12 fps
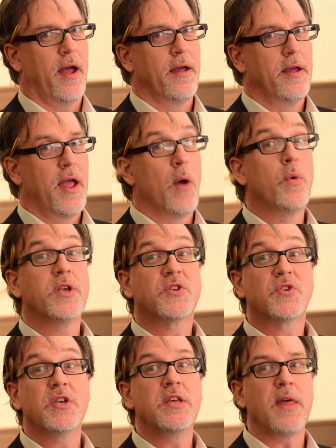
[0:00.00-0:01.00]
Yeah. And we
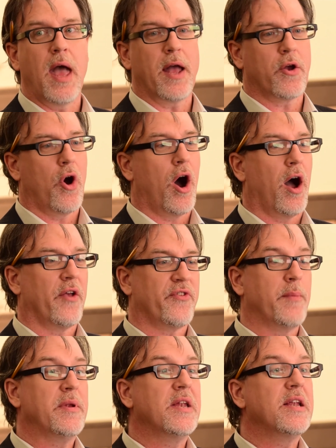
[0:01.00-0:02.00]
see that
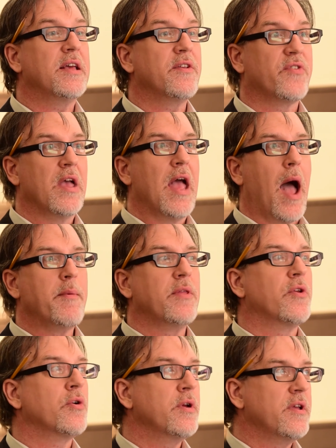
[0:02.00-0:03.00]
cost. I mean, it is, I
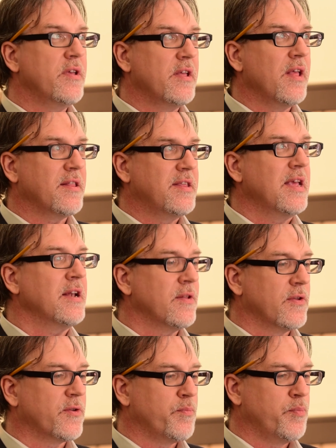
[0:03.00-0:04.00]
mean, there is, at the end
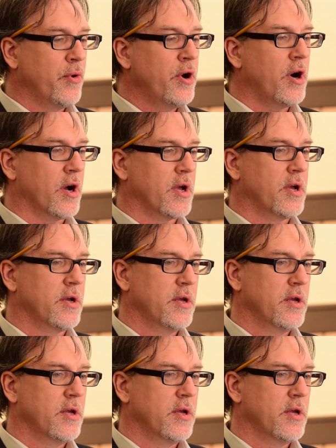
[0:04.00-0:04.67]
of this book,